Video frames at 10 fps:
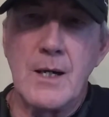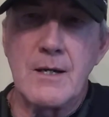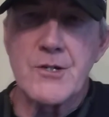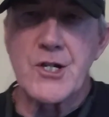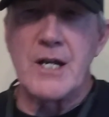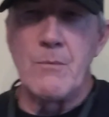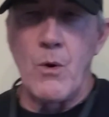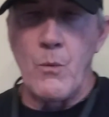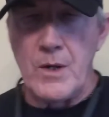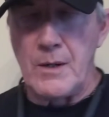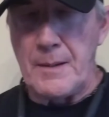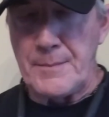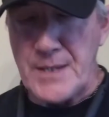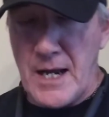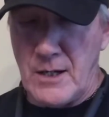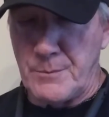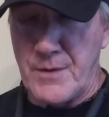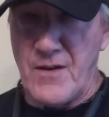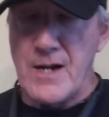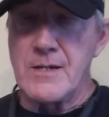Skidmore-Wilhelm
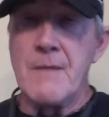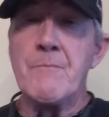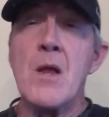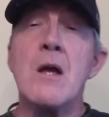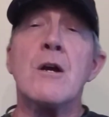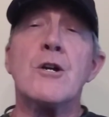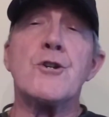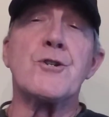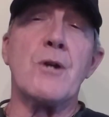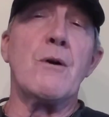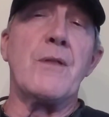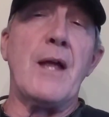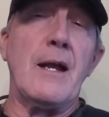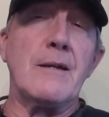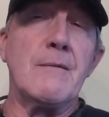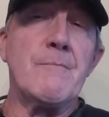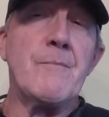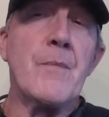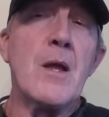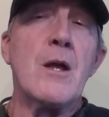device. So then,
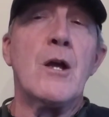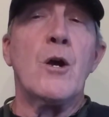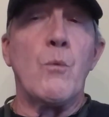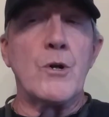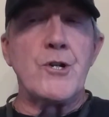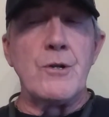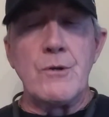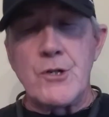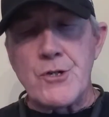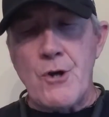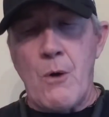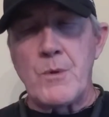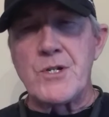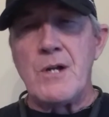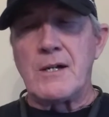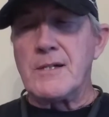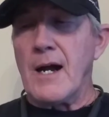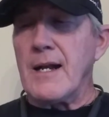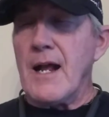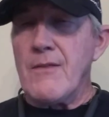what you do is you start with snug
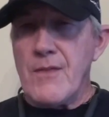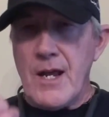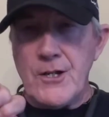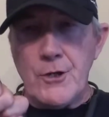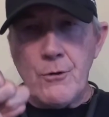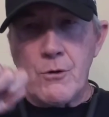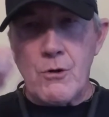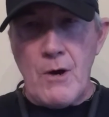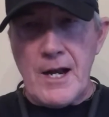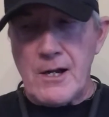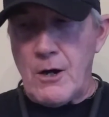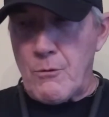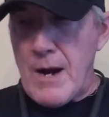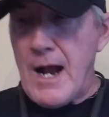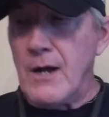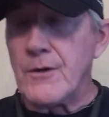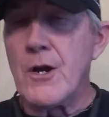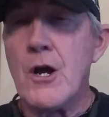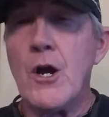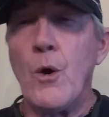tight, and then you crank around
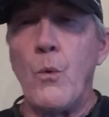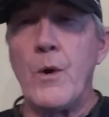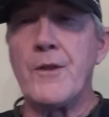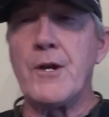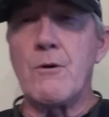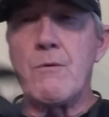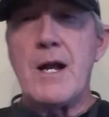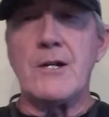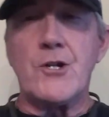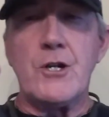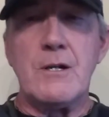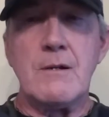with your wrench